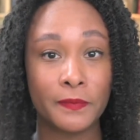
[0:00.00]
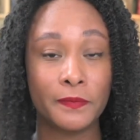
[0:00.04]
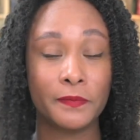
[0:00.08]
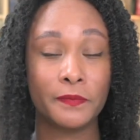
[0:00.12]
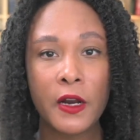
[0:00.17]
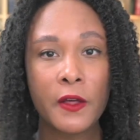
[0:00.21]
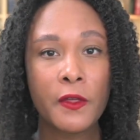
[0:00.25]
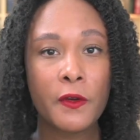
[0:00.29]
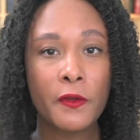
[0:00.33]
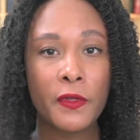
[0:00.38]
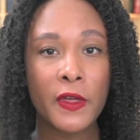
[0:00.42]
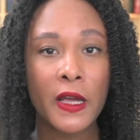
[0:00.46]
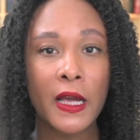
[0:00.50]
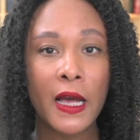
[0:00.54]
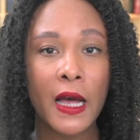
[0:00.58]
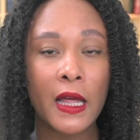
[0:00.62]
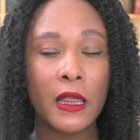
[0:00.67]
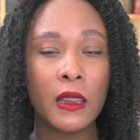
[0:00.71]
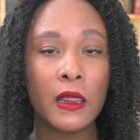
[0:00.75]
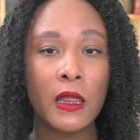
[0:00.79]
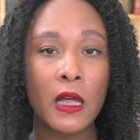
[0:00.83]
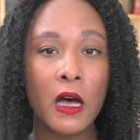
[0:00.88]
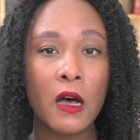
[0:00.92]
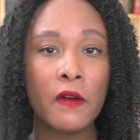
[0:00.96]
Another thing I
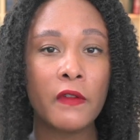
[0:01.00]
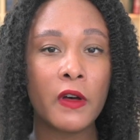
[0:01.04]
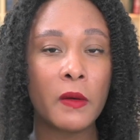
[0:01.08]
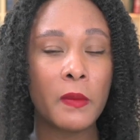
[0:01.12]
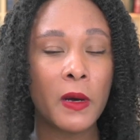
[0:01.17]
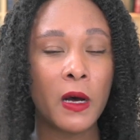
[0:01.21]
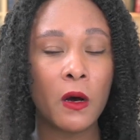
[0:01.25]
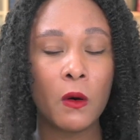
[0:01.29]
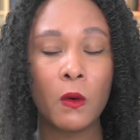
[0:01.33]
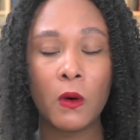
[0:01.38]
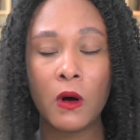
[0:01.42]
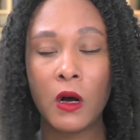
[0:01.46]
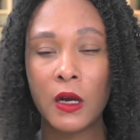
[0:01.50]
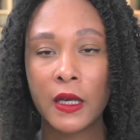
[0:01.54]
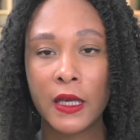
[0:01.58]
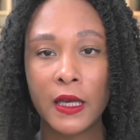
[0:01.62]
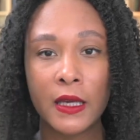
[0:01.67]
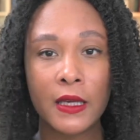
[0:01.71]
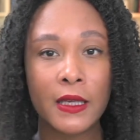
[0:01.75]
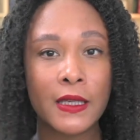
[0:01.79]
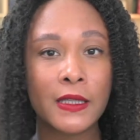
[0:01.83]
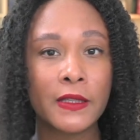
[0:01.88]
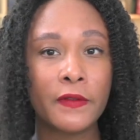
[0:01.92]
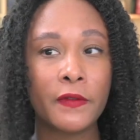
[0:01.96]
love about
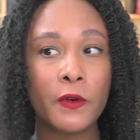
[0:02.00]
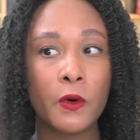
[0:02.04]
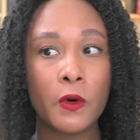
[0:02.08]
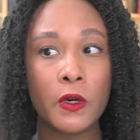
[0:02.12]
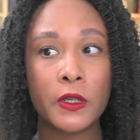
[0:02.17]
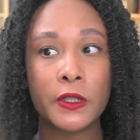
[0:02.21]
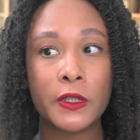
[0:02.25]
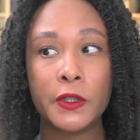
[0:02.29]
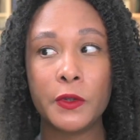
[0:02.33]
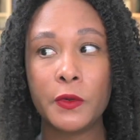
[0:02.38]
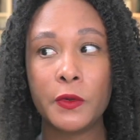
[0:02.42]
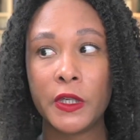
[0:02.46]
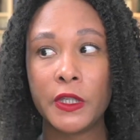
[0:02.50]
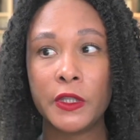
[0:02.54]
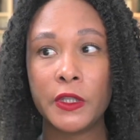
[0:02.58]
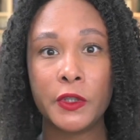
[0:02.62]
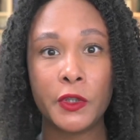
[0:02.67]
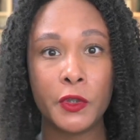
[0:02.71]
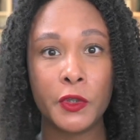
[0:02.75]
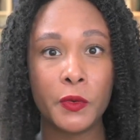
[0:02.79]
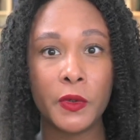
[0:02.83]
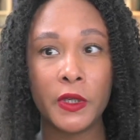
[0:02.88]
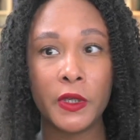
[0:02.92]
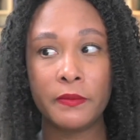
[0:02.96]
walking is, of course, you
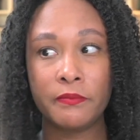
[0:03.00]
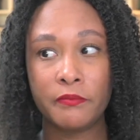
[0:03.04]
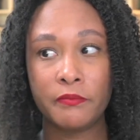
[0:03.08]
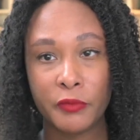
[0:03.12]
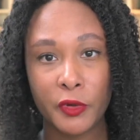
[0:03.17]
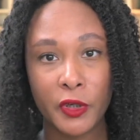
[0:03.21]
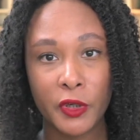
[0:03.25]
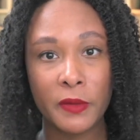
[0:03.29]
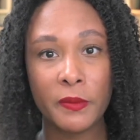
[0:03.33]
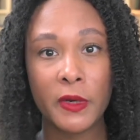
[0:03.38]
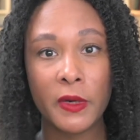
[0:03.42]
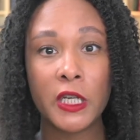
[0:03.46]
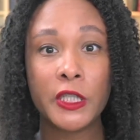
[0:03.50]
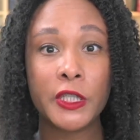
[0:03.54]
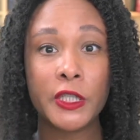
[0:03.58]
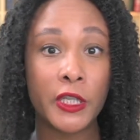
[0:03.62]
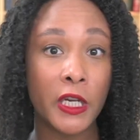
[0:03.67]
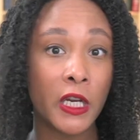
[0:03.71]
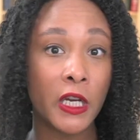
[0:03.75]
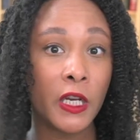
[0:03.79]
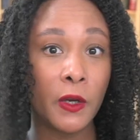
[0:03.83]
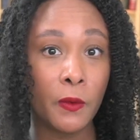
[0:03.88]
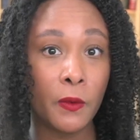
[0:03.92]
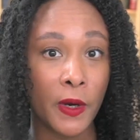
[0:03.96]
can do it pretty much
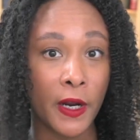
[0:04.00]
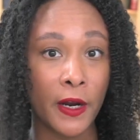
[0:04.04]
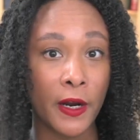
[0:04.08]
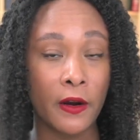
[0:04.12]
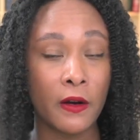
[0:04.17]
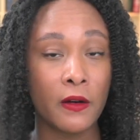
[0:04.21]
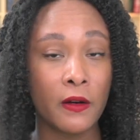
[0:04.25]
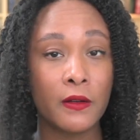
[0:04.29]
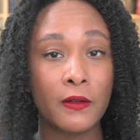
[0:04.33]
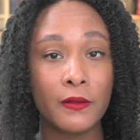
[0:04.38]
anywhere.